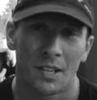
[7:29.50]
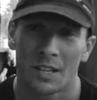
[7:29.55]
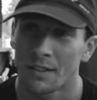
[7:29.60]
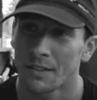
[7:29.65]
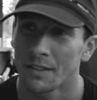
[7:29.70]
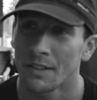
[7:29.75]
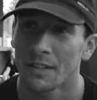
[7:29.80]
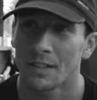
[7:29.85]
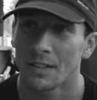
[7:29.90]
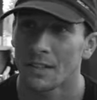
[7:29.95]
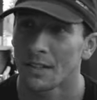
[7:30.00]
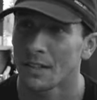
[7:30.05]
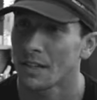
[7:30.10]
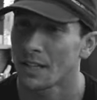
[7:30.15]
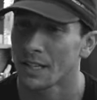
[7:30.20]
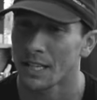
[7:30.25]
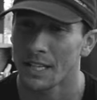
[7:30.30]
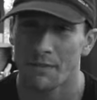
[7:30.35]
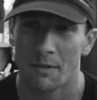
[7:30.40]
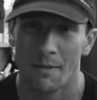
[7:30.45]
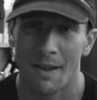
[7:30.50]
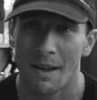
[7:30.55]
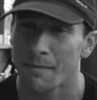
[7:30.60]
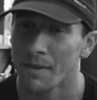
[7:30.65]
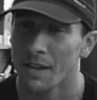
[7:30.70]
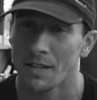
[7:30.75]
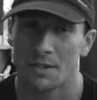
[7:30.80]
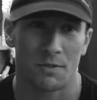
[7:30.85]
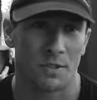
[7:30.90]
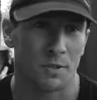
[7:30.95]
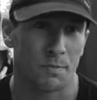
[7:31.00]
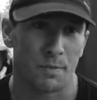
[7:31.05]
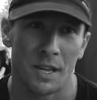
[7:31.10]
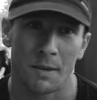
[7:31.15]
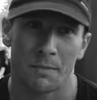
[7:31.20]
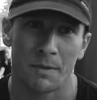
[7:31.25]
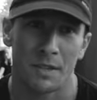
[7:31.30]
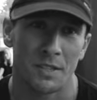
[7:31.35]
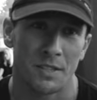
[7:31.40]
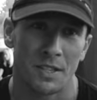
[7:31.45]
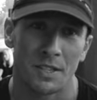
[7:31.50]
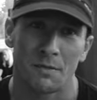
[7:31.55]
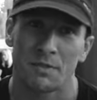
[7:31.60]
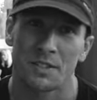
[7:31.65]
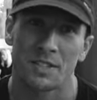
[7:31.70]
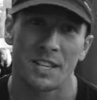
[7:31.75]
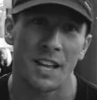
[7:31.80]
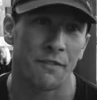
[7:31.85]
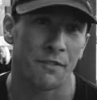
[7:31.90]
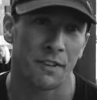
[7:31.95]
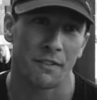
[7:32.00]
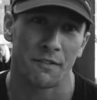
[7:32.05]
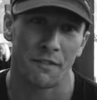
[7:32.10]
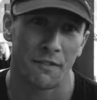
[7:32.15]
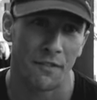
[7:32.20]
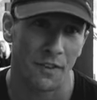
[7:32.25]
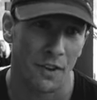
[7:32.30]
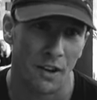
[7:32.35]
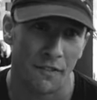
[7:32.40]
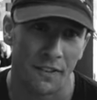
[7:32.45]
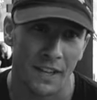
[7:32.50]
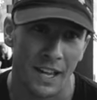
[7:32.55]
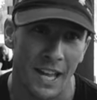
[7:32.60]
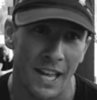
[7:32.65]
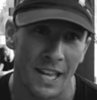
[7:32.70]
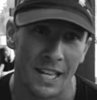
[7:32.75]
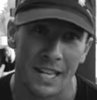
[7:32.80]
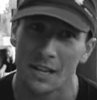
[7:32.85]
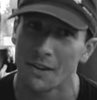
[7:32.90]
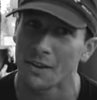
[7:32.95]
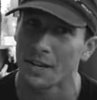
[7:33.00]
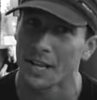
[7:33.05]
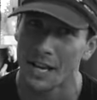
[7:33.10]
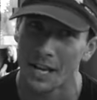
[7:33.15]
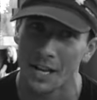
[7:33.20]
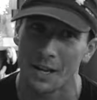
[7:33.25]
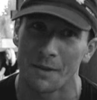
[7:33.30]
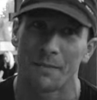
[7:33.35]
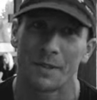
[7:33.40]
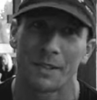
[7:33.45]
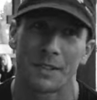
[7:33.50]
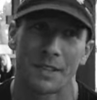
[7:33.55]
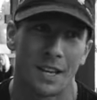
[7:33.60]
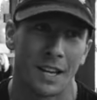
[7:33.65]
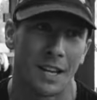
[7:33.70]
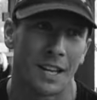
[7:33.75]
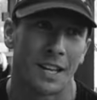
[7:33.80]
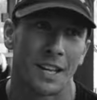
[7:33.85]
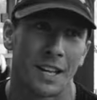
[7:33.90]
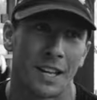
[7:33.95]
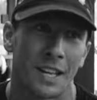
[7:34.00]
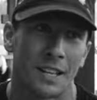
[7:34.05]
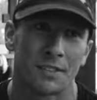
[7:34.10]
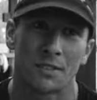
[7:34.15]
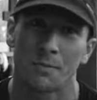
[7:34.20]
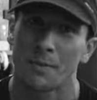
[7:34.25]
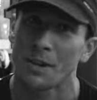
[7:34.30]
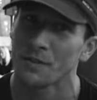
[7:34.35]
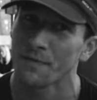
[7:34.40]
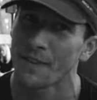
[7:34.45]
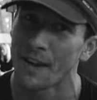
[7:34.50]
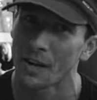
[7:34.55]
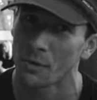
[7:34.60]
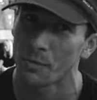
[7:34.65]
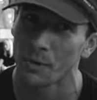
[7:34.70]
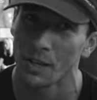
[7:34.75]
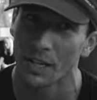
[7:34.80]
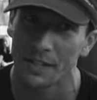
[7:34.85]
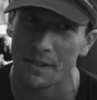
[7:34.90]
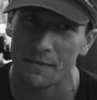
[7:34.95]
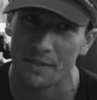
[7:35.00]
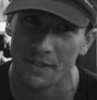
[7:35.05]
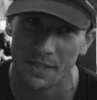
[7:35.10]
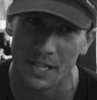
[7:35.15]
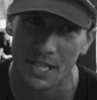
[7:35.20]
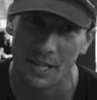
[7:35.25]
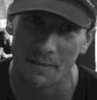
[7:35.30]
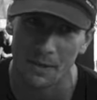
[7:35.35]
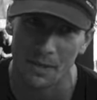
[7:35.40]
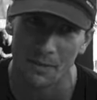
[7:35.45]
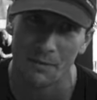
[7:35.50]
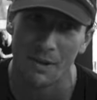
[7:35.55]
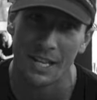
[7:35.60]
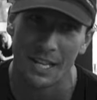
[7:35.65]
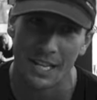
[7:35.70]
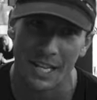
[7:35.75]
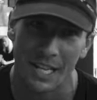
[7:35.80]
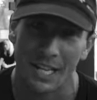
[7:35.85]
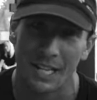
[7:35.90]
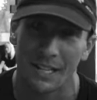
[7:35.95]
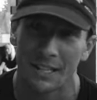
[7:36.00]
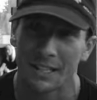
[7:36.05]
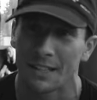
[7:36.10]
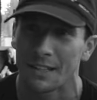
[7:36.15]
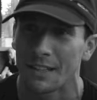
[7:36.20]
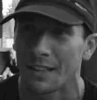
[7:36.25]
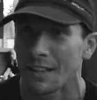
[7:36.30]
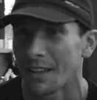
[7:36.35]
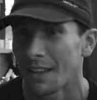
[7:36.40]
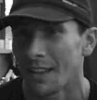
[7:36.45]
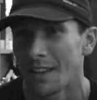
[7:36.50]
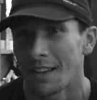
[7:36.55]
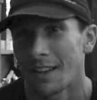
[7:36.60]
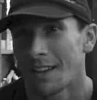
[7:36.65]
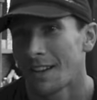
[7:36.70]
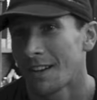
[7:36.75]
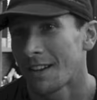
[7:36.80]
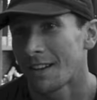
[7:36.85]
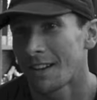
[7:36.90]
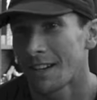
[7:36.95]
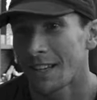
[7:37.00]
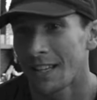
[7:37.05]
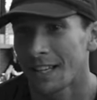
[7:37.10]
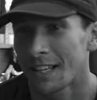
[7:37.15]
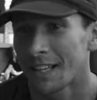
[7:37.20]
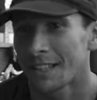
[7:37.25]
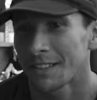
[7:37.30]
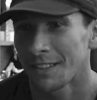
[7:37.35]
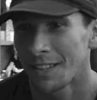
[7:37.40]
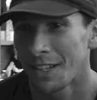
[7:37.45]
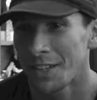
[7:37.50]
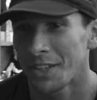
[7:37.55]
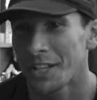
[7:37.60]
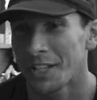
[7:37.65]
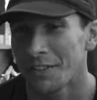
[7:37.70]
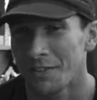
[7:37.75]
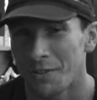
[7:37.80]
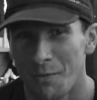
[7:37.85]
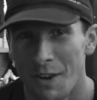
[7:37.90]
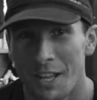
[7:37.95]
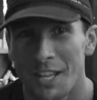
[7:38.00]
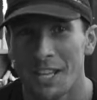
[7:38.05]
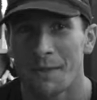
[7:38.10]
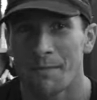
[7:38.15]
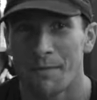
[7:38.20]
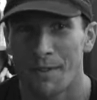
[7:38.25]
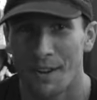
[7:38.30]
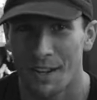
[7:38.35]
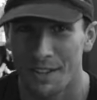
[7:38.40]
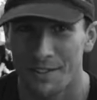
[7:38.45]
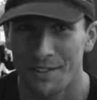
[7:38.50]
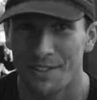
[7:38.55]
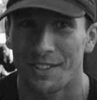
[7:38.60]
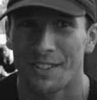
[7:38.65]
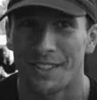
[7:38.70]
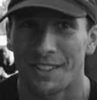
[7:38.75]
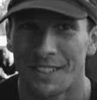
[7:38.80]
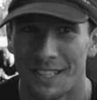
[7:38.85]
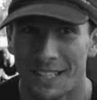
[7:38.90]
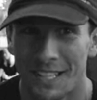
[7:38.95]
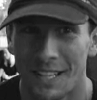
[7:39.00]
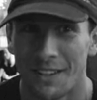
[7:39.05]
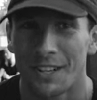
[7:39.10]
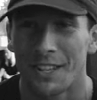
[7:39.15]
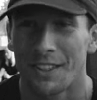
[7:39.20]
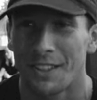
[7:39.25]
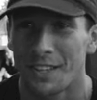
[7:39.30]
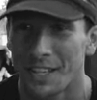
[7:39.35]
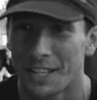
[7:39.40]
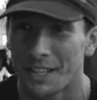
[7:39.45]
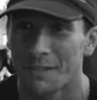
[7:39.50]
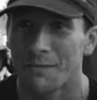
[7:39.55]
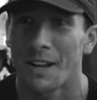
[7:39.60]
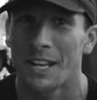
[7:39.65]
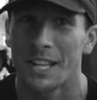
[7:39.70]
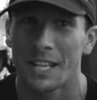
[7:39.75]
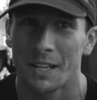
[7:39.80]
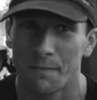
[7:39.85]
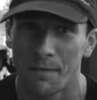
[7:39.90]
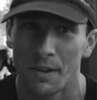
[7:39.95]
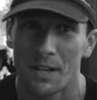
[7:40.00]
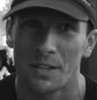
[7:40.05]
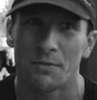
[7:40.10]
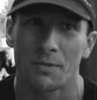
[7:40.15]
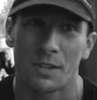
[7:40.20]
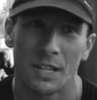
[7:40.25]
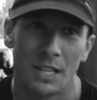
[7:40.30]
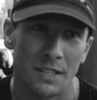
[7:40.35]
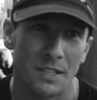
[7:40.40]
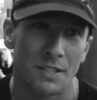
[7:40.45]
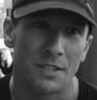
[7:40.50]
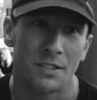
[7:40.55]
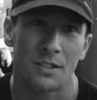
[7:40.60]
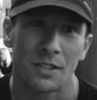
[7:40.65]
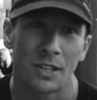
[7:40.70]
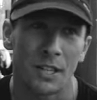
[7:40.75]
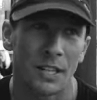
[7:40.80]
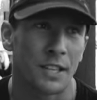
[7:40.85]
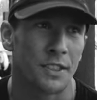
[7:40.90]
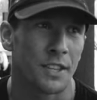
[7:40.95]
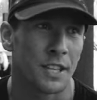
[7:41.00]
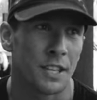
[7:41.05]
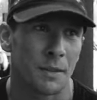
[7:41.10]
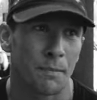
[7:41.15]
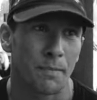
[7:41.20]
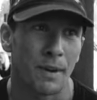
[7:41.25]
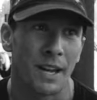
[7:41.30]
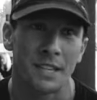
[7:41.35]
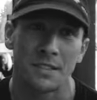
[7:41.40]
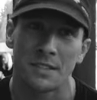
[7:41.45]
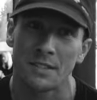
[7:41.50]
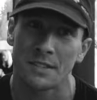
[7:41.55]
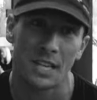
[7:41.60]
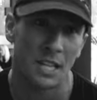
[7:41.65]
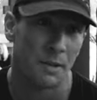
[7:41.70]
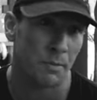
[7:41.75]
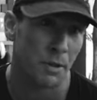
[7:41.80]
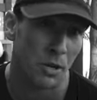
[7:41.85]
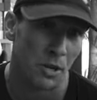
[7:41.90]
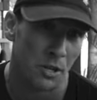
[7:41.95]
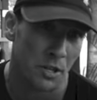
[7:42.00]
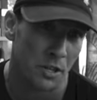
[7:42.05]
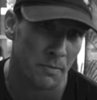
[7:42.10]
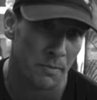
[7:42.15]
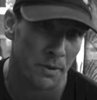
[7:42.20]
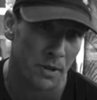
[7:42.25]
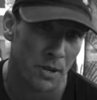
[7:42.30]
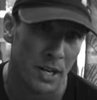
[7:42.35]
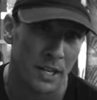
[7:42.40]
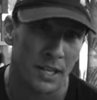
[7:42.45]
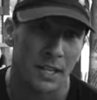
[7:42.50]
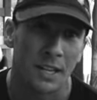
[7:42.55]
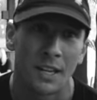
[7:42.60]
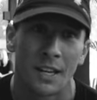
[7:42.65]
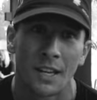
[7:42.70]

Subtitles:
I give him utmost respect because he was suffering for 5K and he got home, and it's the most vulnerable I'd ever seen him on the run again. I think it's a running approach. I think a running approach will get this guy. I think the pace is going to be hot on the bike.